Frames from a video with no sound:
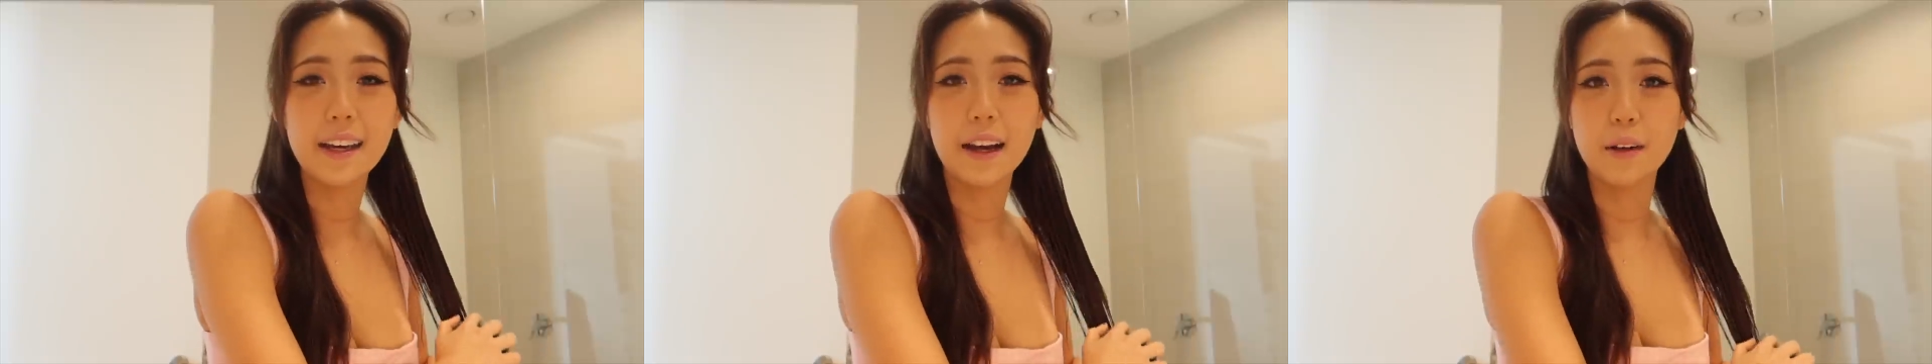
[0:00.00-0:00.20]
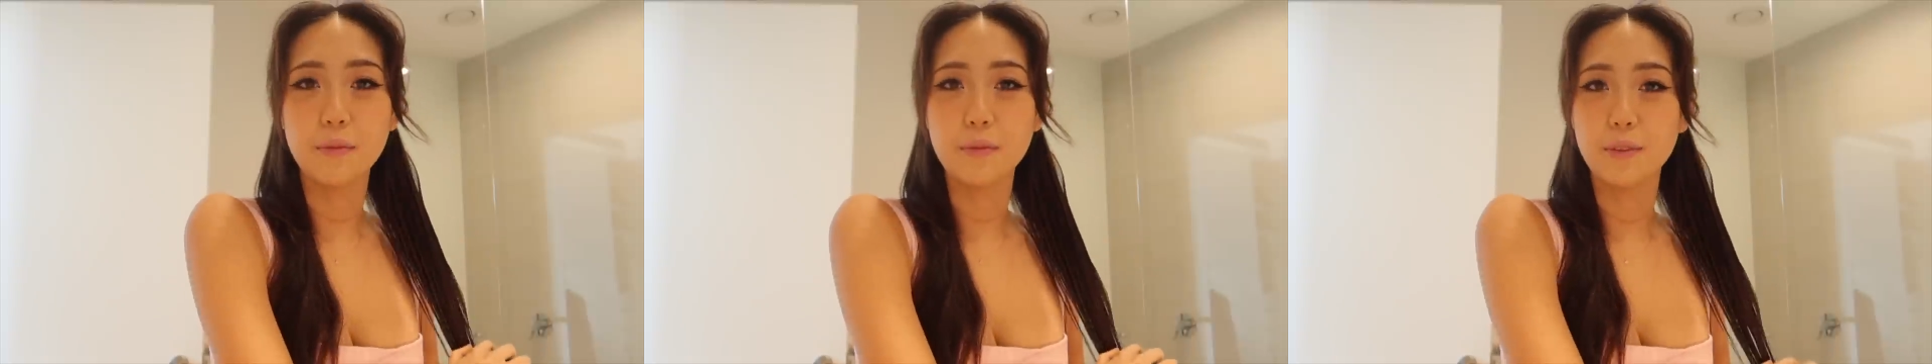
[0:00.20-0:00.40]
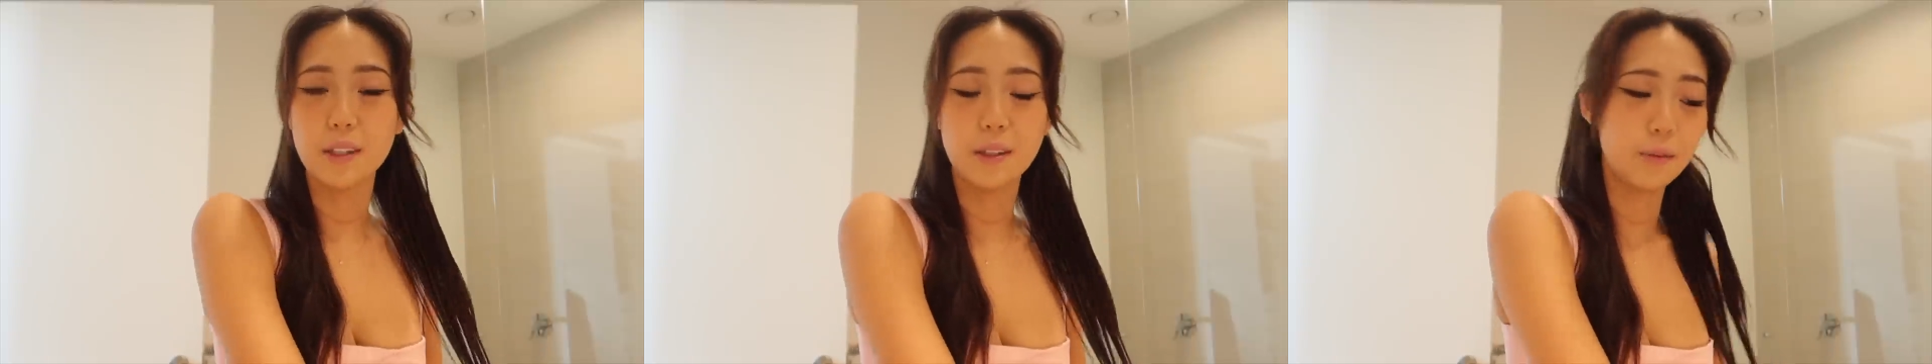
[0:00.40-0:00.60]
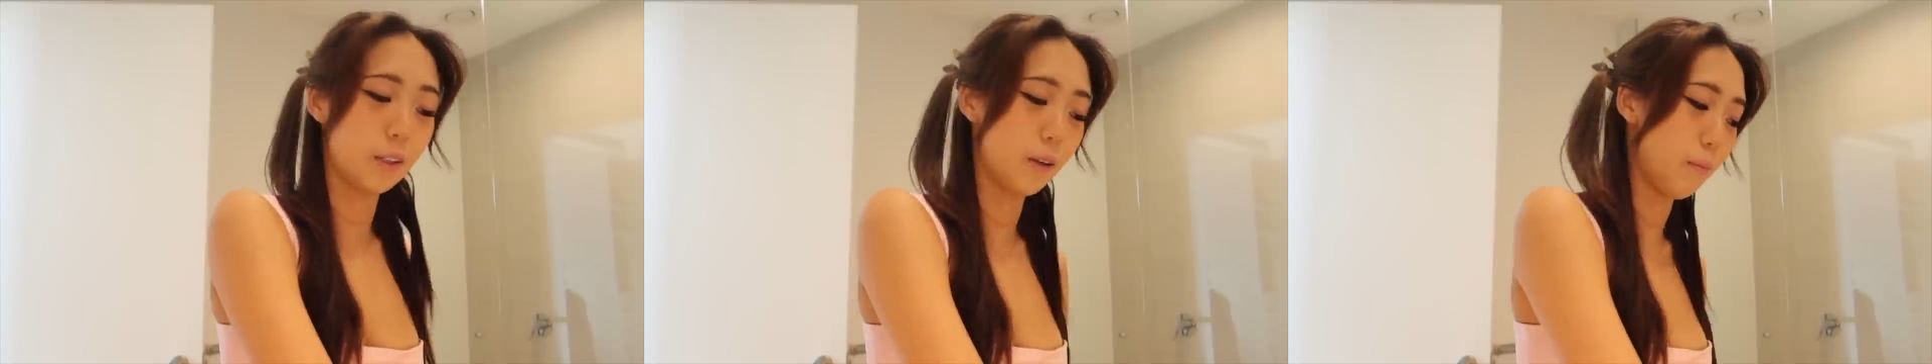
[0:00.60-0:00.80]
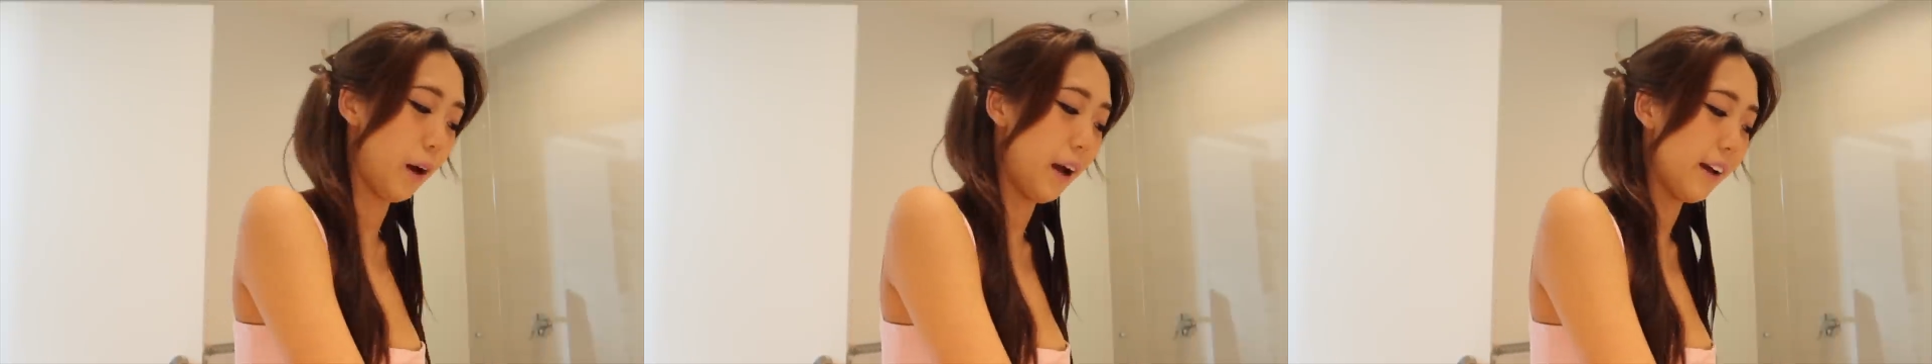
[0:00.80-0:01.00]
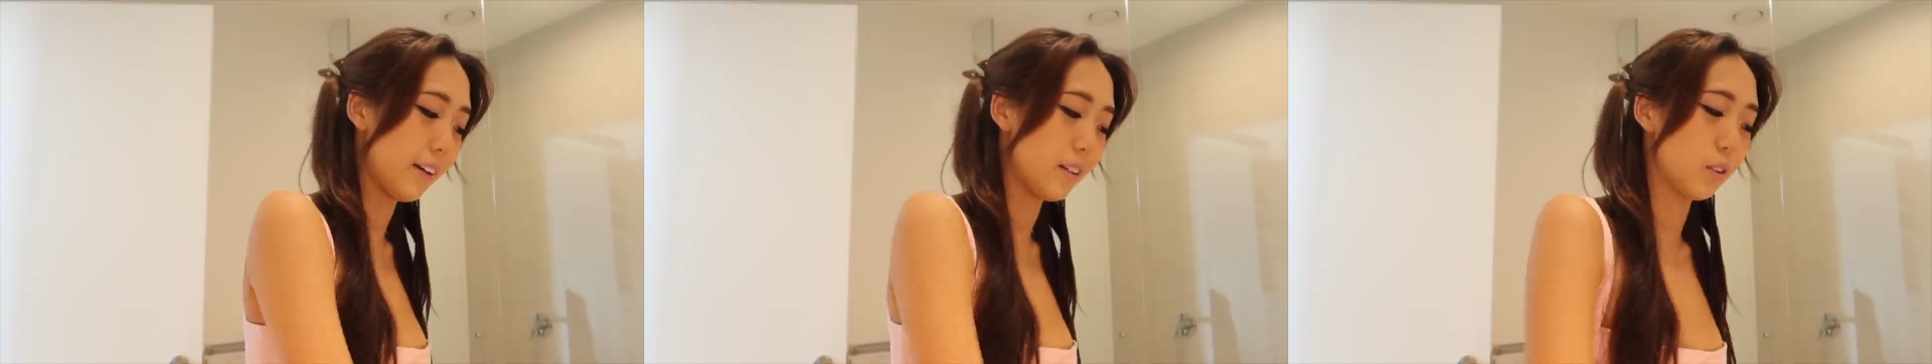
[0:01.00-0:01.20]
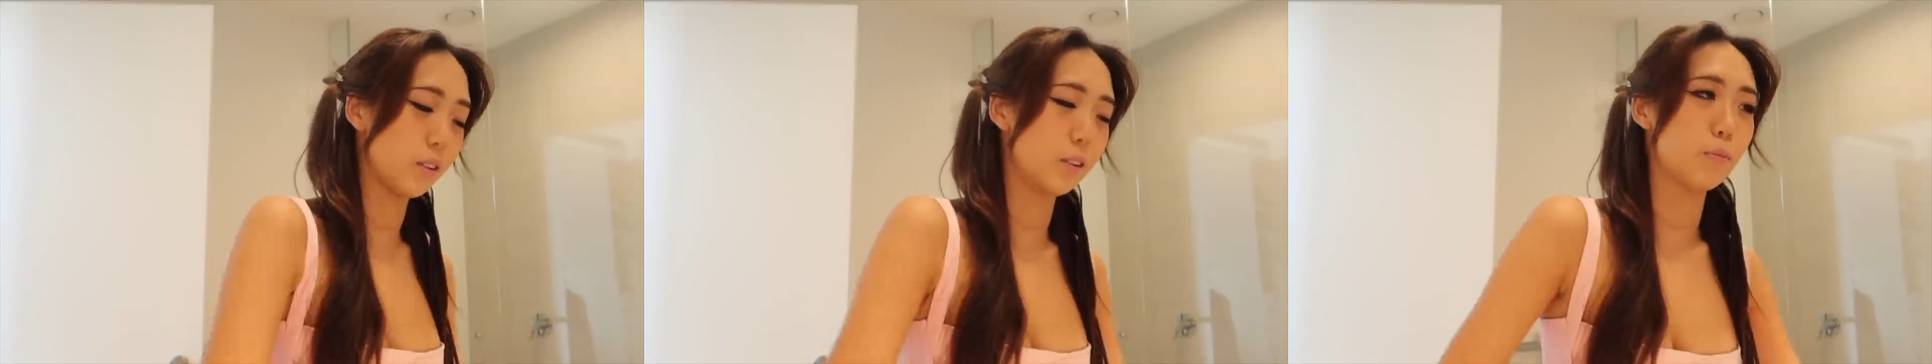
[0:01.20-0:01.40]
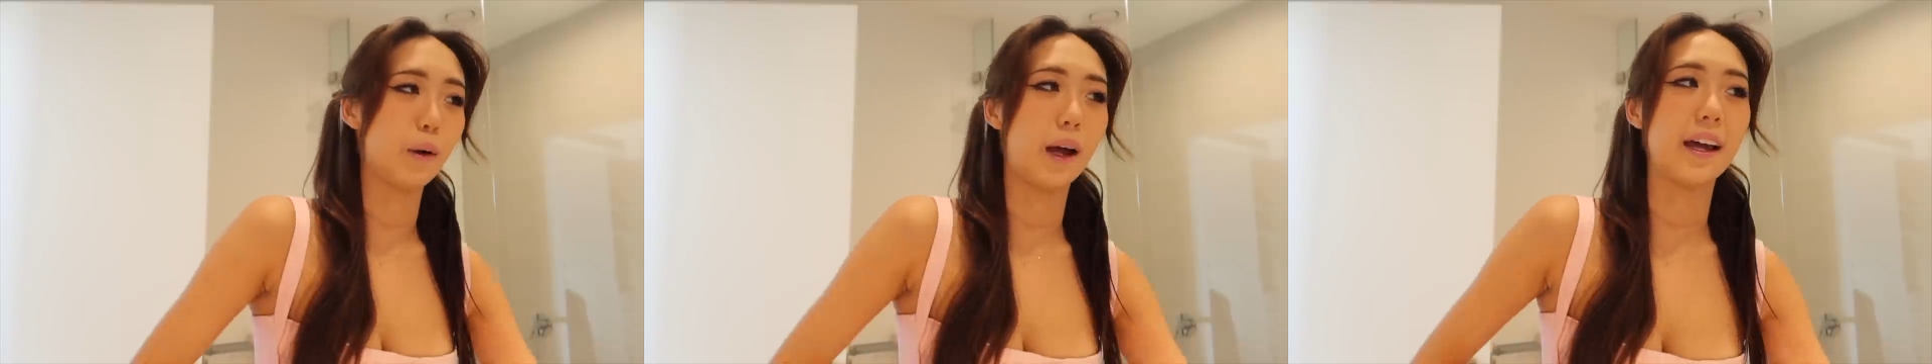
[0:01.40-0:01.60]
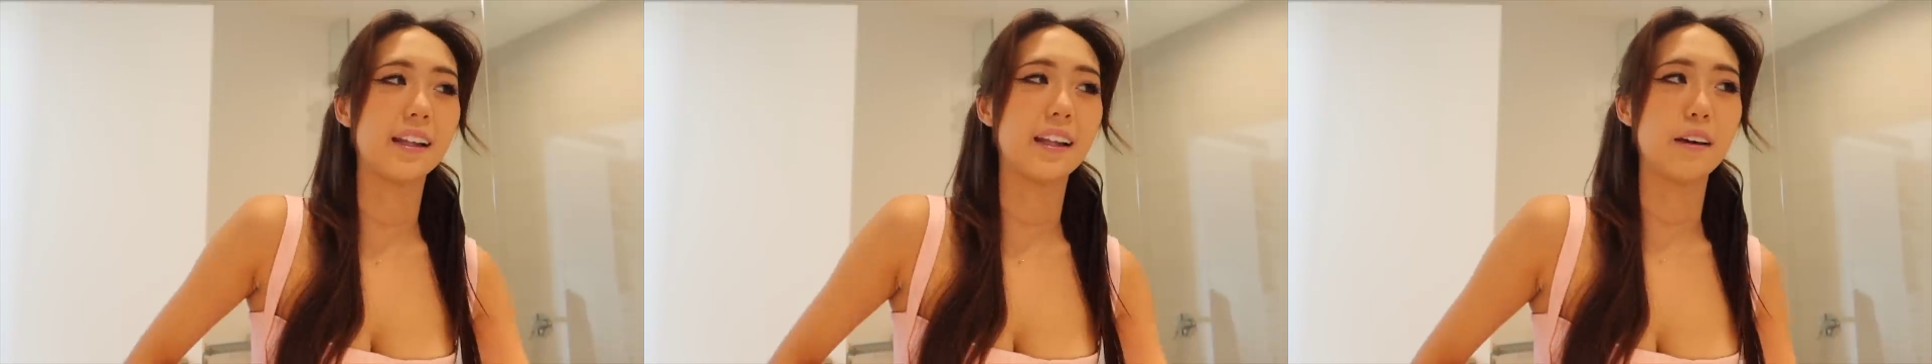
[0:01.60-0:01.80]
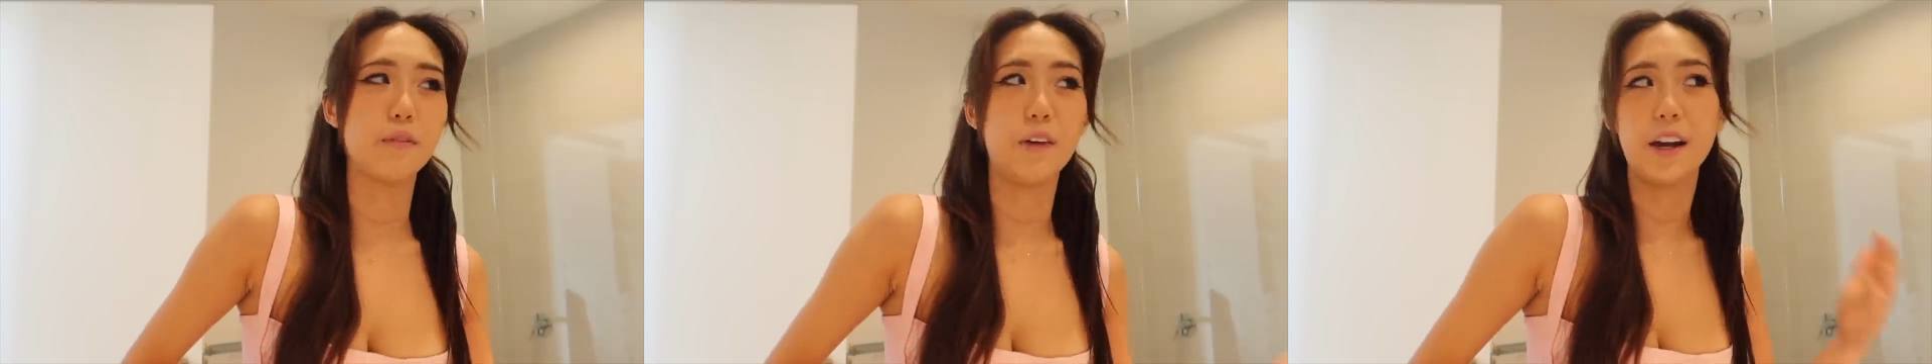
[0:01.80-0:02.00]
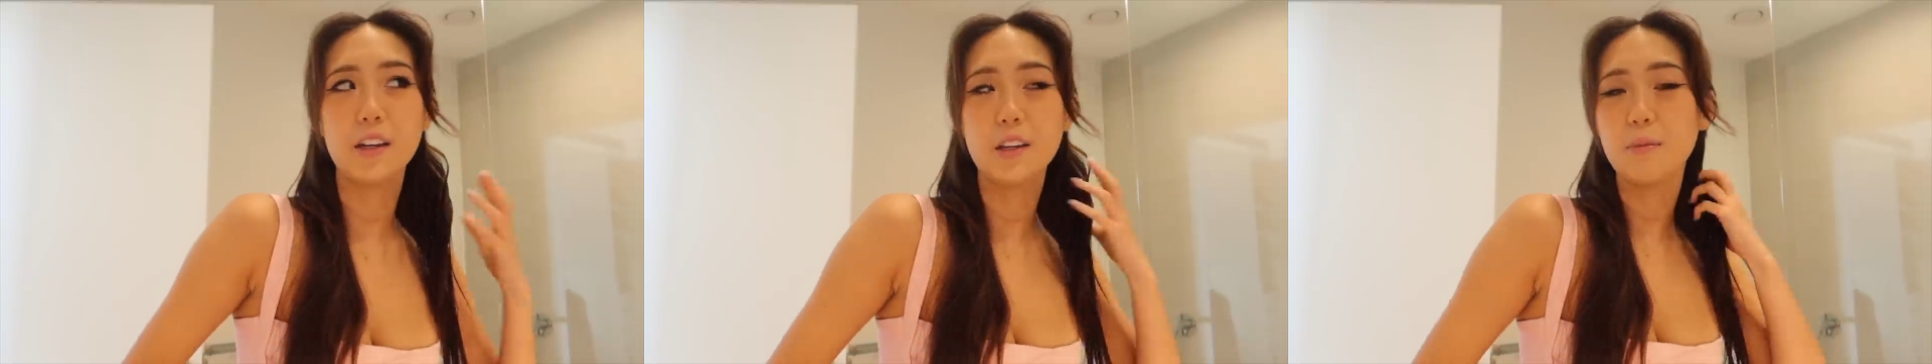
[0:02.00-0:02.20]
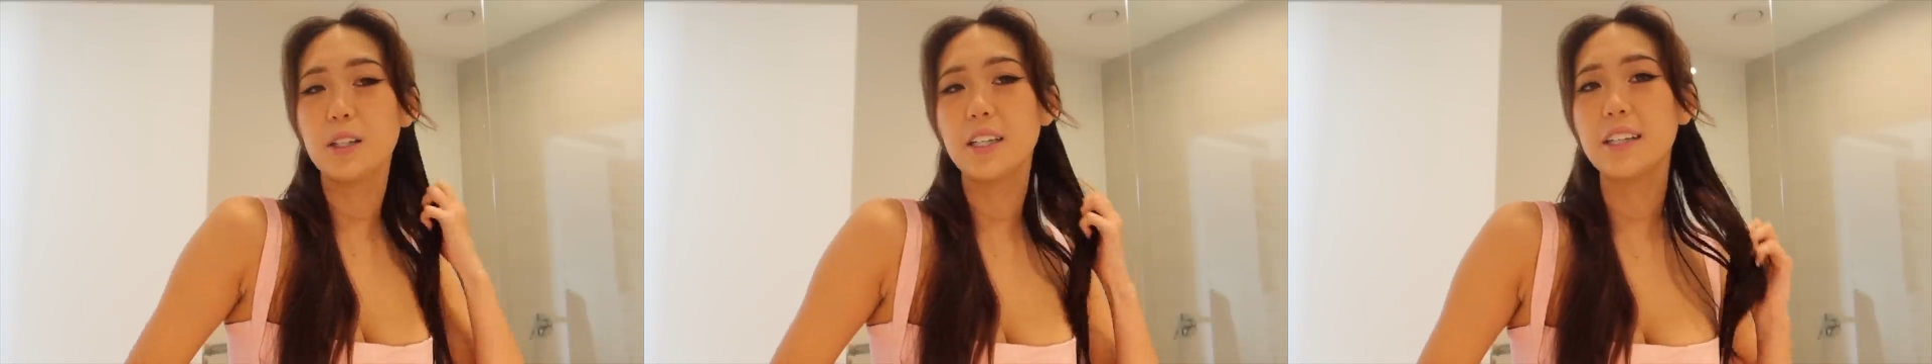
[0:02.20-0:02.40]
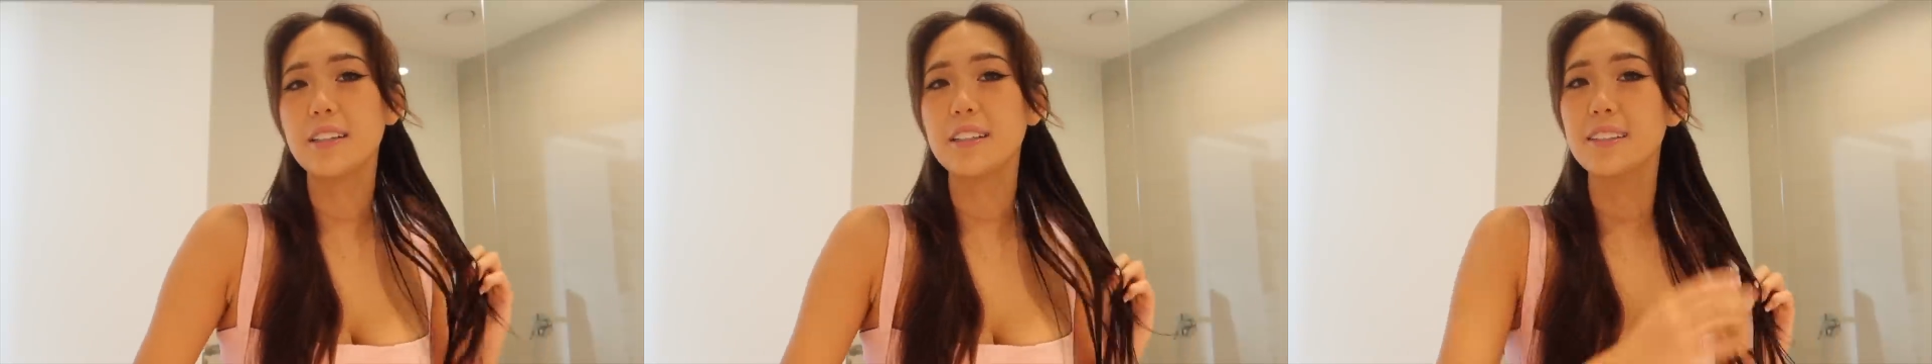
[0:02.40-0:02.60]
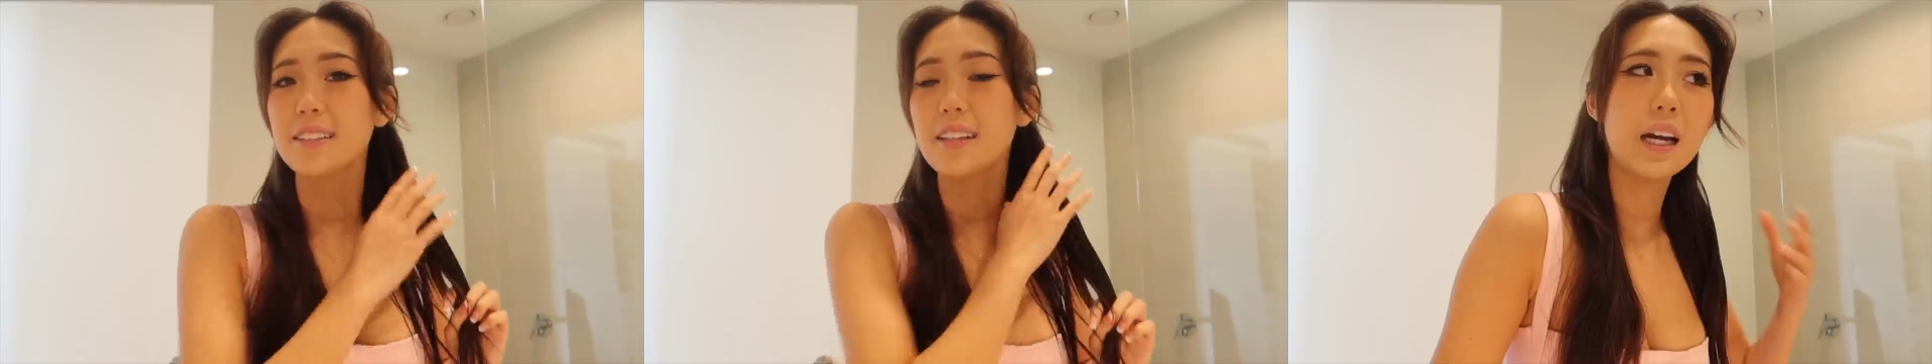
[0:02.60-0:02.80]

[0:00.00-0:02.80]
I really wanted to buy it because we were buying like vacuum cleaners.